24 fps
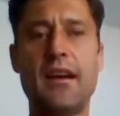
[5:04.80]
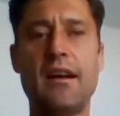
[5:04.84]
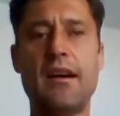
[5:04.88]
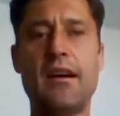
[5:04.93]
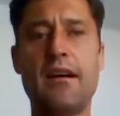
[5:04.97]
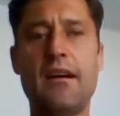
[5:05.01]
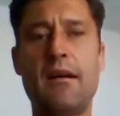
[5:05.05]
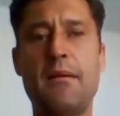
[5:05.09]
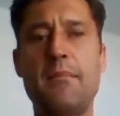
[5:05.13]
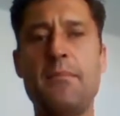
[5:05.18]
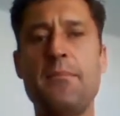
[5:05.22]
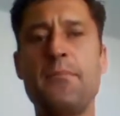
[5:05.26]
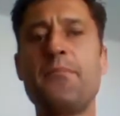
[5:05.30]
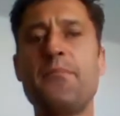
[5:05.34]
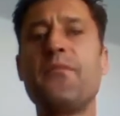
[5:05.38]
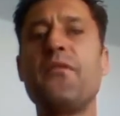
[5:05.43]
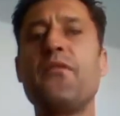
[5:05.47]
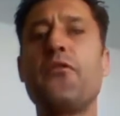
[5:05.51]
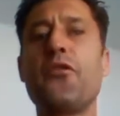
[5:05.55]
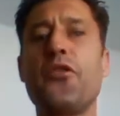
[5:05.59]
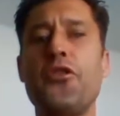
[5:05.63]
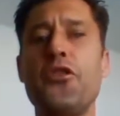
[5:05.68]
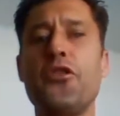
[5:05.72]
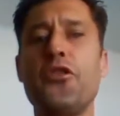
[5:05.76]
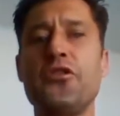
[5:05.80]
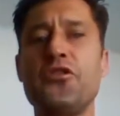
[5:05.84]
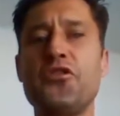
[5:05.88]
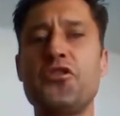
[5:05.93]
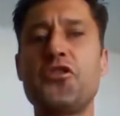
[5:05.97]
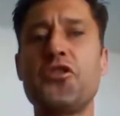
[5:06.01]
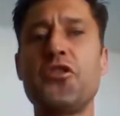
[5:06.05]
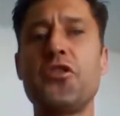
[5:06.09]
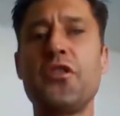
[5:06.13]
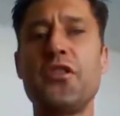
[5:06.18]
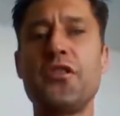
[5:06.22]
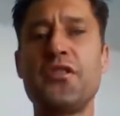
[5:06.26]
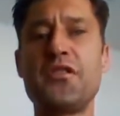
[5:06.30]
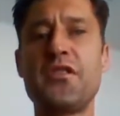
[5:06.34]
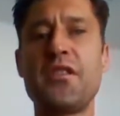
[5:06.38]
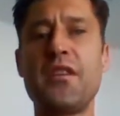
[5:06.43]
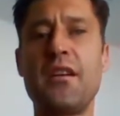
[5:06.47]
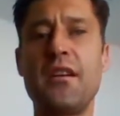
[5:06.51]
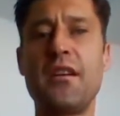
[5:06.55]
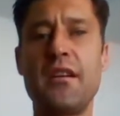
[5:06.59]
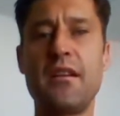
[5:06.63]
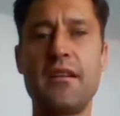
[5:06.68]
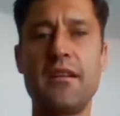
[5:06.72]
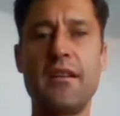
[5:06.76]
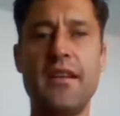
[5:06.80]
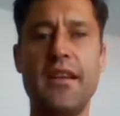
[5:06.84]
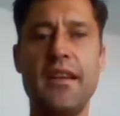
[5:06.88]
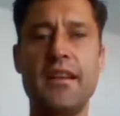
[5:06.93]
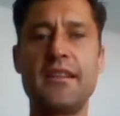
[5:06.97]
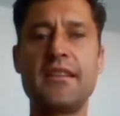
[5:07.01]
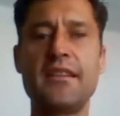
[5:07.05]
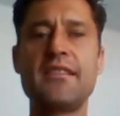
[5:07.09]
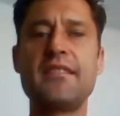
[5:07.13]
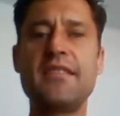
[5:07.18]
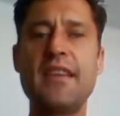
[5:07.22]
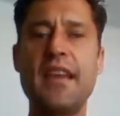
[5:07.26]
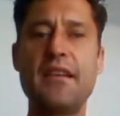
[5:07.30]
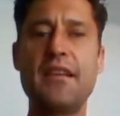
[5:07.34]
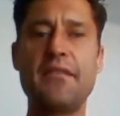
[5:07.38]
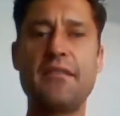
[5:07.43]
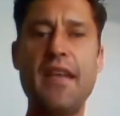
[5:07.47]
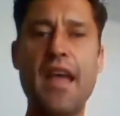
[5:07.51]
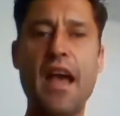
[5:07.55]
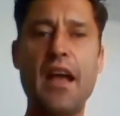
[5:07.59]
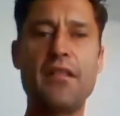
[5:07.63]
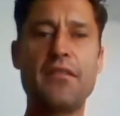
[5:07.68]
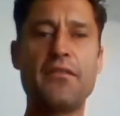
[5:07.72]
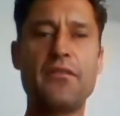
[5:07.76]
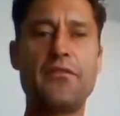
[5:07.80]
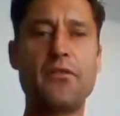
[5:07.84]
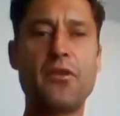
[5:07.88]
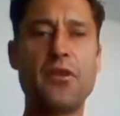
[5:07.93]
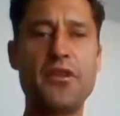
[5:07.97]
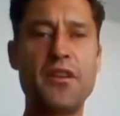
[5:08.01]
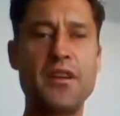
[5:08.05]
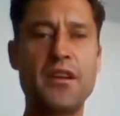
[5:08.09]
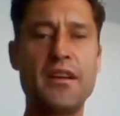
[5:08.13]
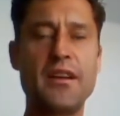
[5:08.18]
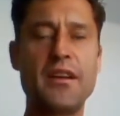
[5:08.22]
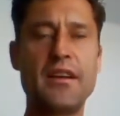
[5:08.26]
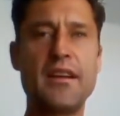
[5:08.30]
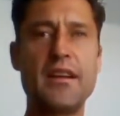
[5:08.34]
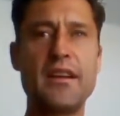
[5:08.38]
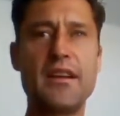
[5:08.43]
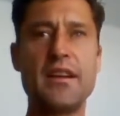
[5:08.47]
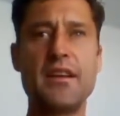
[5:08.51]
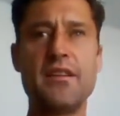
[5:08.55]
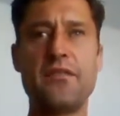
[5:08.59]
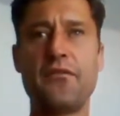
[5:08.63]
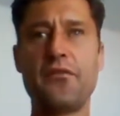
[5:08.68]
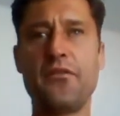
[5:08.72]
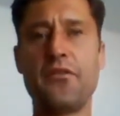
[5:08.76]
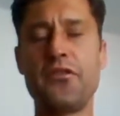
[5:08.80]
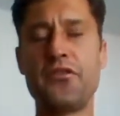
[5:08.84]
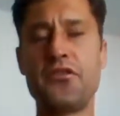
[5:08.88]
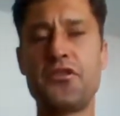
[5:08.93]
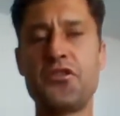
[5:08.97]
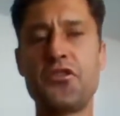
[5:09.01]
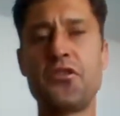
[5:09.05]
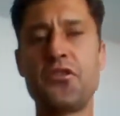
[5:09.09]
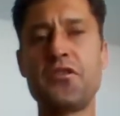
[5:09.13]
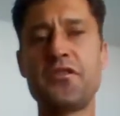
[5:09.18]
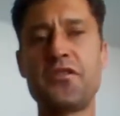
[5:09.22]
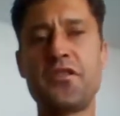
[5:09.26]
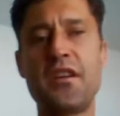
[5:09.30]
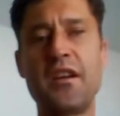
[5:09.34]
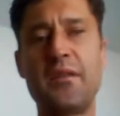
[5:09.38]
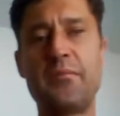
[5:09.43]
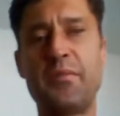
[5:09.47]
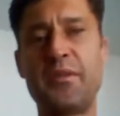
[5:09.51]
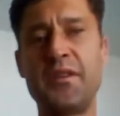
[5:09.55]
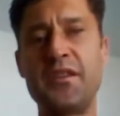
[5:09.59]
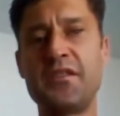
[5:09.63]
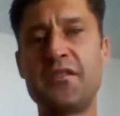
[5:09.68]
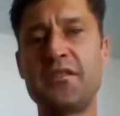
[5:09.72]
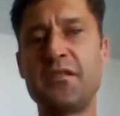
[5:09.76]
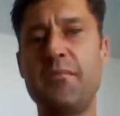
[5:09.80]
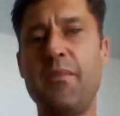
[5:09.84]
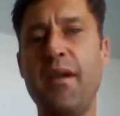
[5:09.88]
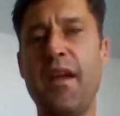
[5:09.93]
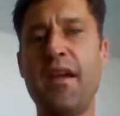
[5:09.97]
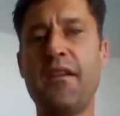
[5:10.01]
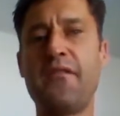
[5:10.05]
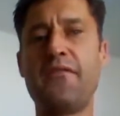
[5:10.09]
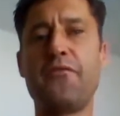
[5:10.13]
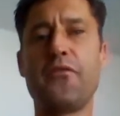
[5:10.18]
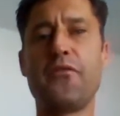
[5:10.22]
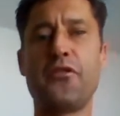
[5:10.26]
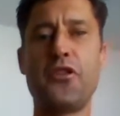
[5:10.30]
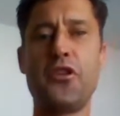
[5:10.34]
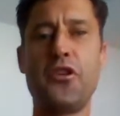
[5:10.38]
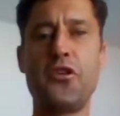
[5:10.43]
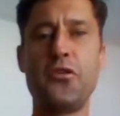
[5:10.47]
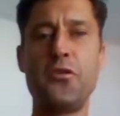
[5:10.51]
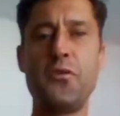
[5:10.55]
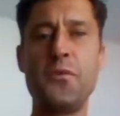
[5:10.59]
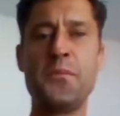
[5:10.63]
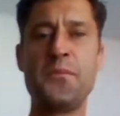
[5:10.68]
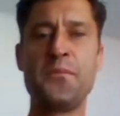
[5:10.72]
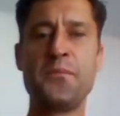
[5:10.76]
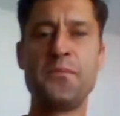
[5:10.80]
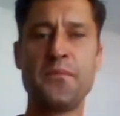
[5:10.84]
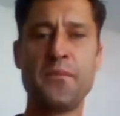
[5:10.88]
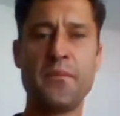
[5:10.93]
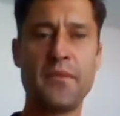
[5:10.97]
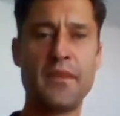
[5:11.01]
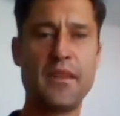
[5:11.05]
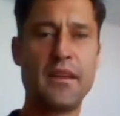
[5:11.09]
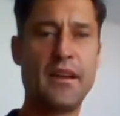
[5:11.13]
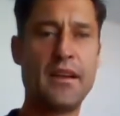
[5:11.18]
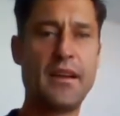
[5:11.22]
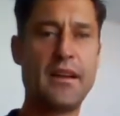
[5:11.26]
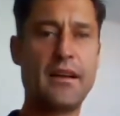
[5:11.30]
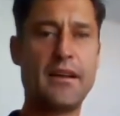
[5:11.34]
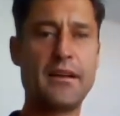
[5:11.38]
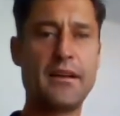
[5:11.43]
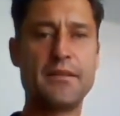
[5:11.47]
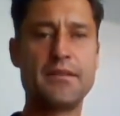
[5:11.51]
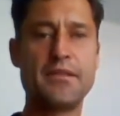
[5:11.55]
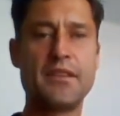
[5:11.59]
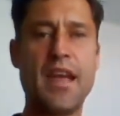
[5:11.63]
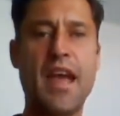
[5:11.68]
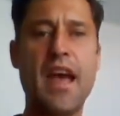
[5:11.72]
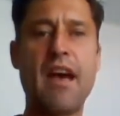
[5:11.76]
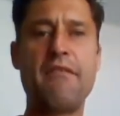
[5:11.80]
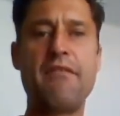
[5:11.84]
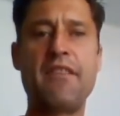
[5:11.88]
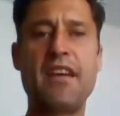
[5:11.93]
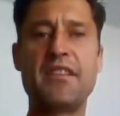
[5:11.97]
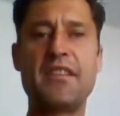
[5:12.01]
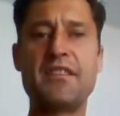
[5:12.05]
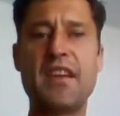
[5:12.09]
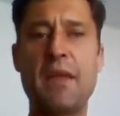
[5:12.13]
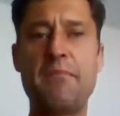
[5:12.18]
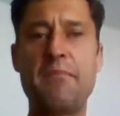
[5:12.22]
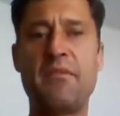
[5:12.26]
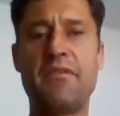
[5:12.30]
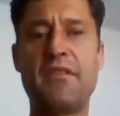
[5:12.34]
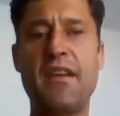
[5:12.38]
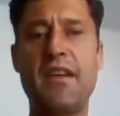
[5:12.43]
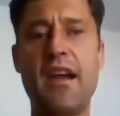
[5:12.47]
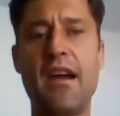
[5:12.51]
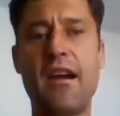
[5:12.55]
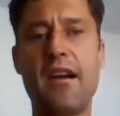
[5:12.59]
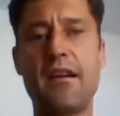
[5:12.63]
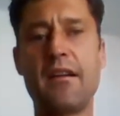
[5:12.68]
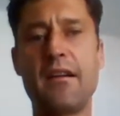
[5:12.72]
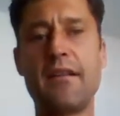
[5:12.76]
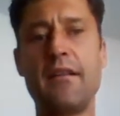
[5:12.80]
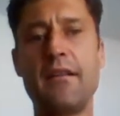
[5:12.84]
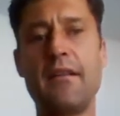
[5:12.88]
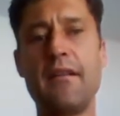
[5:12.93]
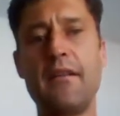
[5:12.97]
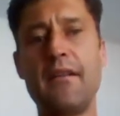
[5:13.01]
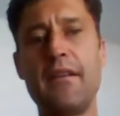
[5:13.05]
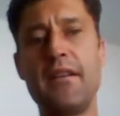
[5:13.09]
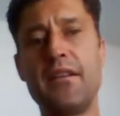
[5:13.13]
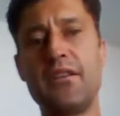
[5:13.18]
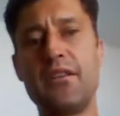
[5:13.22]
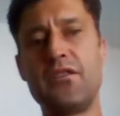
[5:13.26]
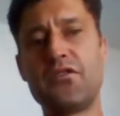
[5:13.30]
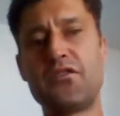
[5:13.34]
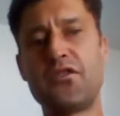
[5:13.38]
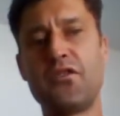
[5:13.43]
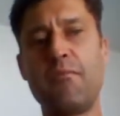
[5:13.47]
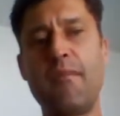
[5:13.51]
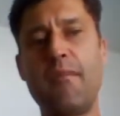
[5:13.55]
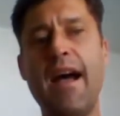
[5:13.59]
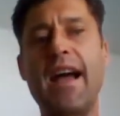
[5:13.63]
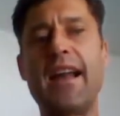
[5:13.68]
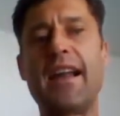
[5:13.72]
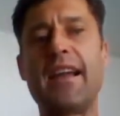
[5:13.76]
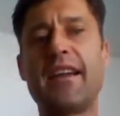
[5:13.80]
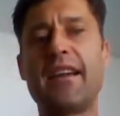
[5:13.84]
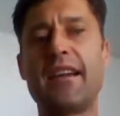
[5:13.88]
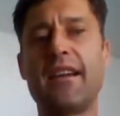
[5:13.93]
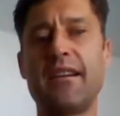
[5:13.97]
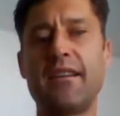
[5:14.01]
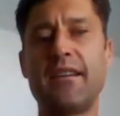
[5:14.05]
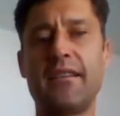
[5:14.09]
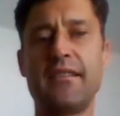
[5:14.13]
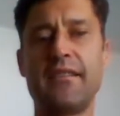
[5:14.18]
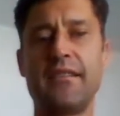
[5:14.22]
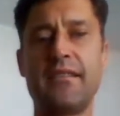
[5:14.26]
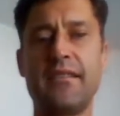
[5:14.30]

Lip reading: for your insurance in the state of California, for insurance companies to pay for you to have that type of care. Somatic